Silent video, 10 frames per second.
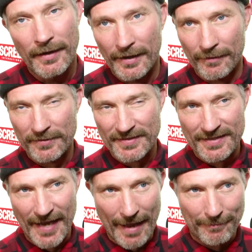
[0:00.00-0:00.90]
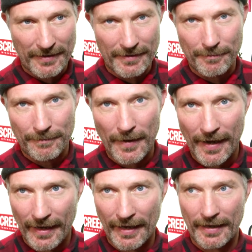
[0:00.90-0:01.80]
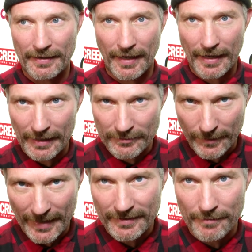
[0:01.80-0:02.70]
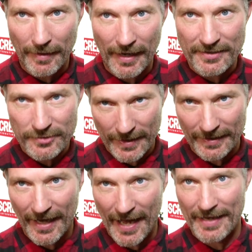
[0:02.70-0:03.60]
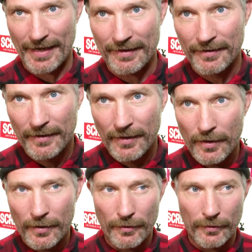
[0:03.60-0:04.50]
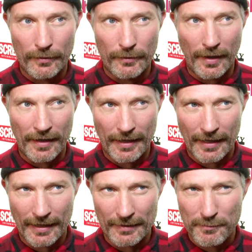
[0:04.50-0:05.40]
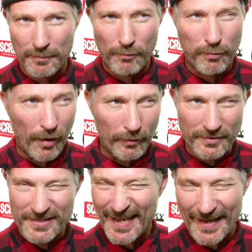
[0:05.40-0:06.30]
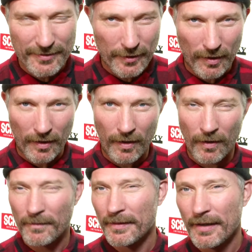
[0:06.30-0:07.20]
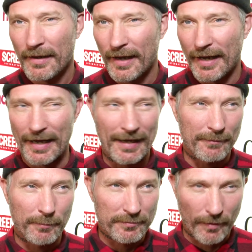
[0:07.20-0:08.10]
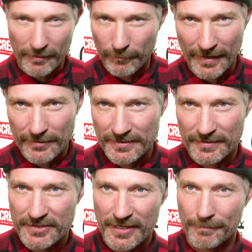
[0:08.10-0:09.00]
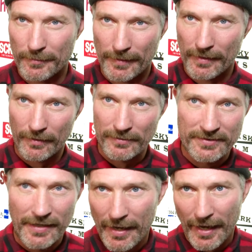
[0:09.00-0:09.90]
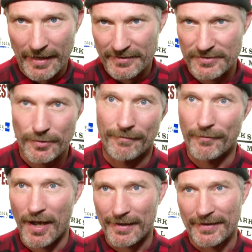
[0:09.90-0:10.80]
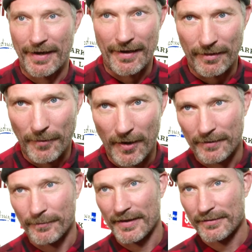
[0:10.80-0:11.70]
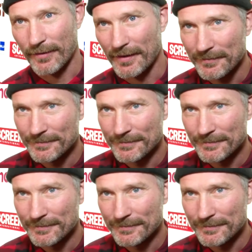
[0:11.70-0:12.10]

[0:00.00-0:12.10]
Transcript: and it was adapted and directed by Trent Haaga, who wrote Dead Girl, was one of the writers on Cheap Thrills, and just sort of knocked it out of the park with this one.